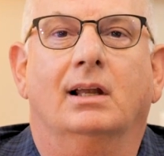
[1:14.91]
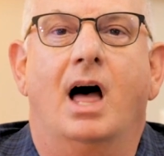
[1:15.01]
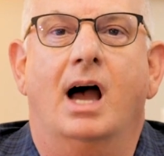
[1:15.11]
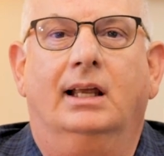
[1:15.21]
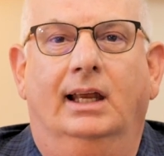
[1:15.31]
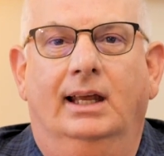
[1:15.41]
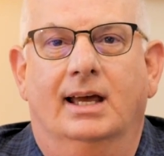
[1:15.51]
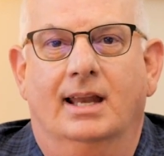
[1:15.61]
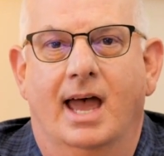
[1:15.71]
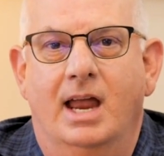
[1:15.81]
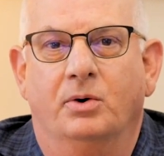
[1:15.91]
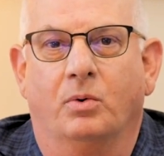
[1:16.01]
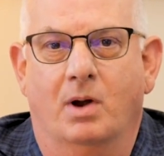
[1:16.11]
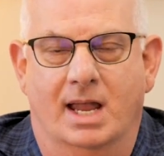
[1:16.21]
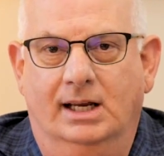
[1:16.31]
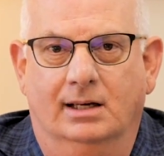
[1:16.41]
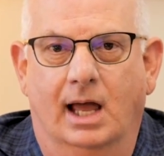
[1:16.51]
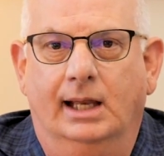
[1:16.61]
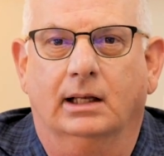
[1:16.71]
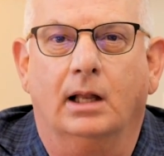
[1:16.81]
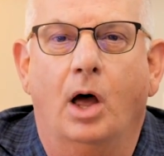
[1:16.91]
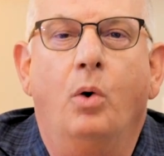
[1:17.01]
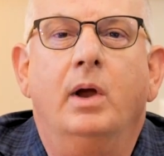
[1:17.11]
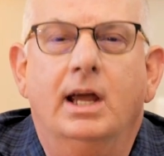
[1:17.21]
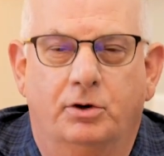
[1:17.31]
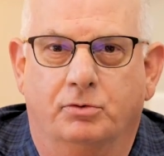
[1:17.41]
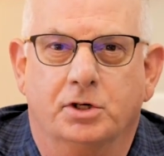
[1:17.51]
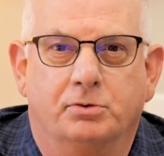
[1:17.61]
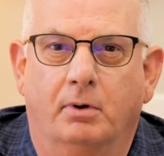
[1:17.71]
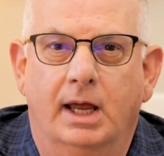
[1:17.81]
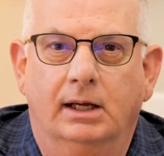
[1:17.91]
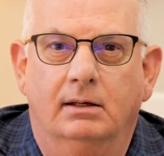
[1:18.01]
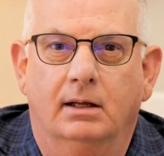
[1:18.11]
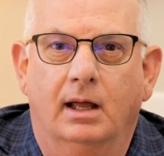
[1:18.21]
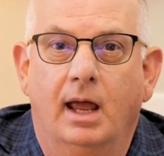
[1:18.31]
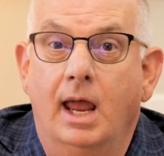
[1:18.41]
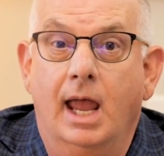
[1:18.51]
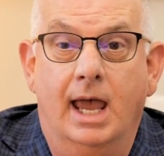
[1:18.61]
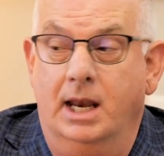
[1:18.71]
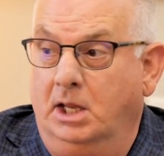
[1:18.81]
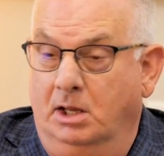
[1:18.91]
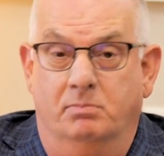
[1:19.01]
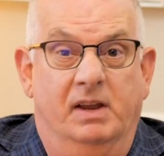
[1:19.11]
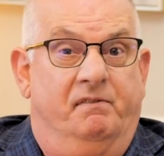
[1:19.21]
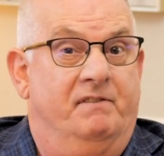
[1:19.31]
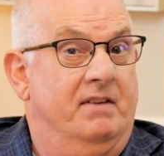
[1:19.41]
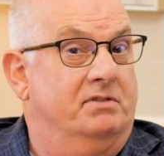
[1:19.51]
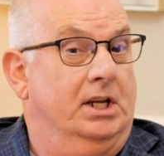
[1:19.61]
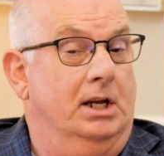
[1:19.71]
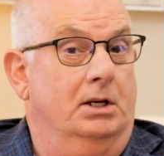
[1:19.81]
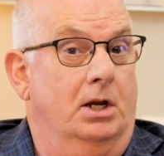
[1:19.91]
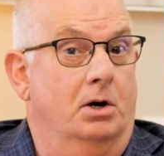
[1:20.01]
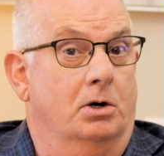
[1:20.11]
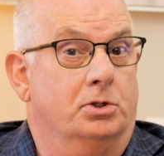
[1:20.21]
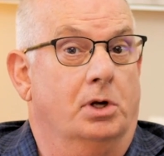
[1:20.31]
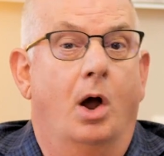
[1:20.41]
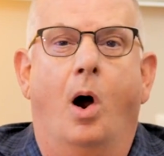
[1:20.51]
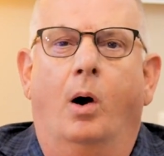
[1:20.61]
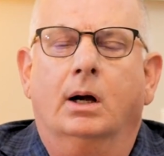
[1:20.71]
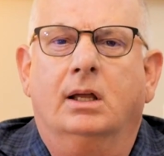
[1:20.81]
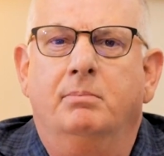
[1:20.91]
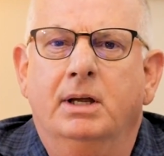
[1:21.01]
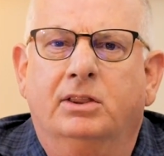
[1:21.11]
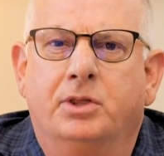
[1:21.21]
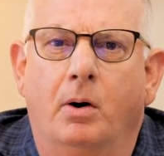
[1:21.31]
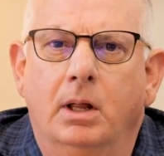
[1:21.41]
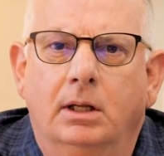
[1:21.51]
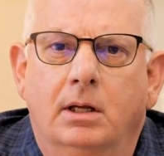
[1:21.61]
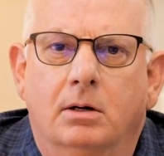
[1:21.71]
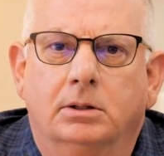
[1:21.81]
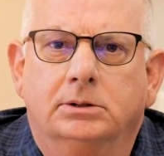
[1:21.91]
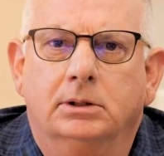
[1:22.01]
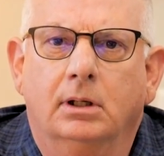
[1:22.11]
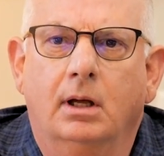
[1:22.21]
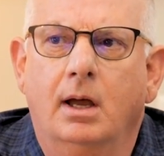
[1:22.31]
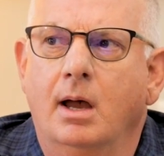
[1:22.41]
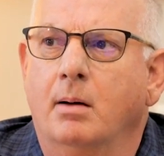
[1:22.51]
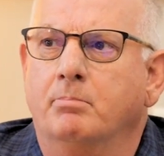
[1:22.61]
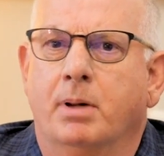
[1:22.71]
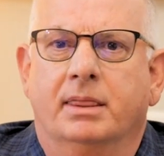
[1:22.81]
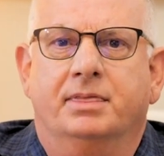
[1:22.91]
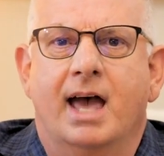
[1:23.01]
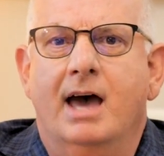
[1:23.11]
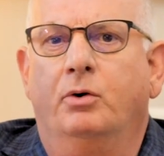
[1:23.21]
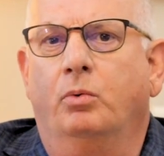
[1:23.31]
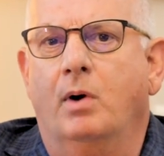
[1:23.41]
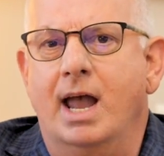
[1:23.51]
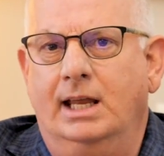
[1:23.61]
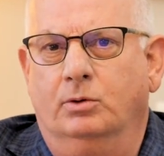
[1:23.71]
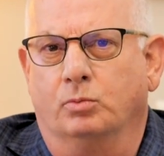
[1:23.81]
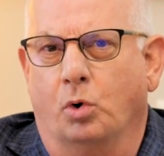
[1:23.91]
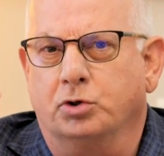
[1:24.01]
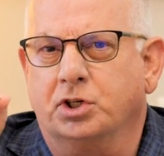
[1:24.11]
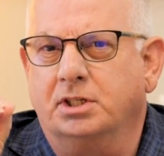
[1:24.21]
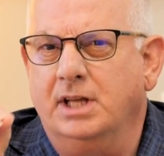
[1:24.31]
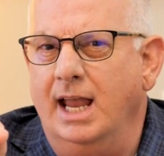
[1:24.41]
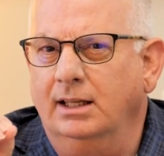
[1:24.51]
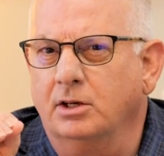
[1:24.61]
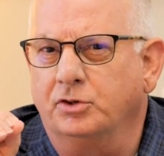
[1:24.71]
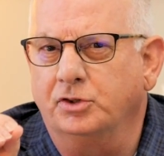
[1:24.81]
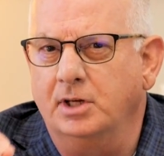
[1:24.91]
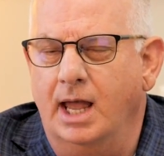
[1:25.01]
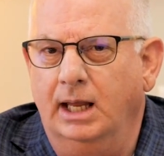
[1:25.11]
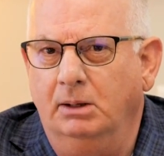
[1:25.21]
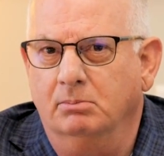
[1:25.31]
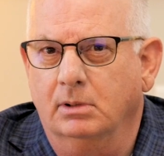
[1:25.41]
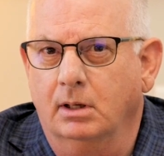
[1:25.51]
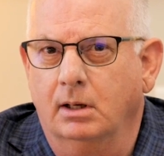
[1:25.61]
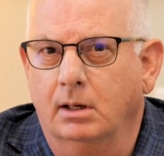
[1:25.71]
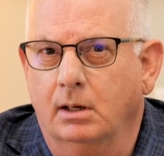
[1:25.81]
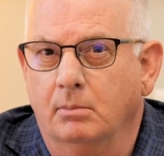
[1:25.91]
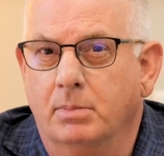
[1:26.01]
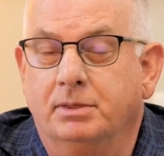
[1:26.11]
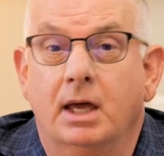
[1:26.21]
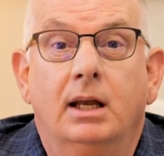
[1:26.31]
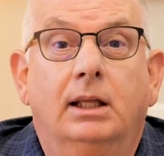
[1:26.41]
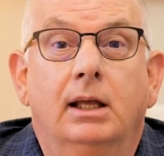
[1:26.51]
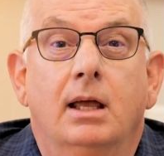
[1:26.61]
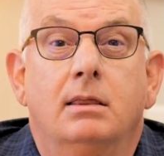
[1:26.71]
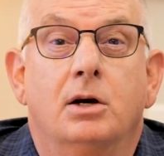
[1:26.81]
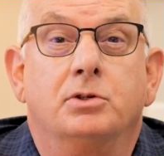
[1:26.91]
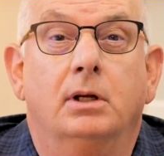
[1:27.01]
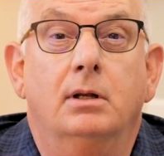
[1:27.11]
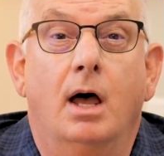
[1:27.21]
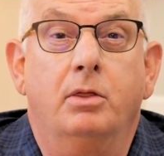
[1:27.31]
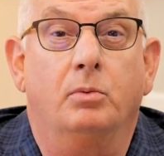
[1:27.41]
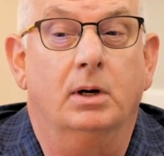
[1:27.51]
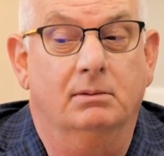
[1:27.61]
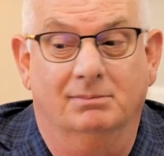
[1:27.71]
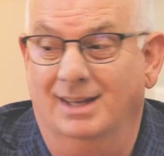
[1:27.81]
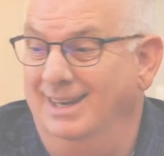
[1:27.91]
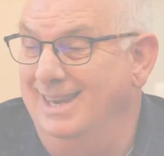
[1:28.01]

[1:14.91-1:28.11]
lock in a rate, a low interest rate, and it could be 15 years or it could be 30 years. But that rate will stay the same. But then again, there's another one that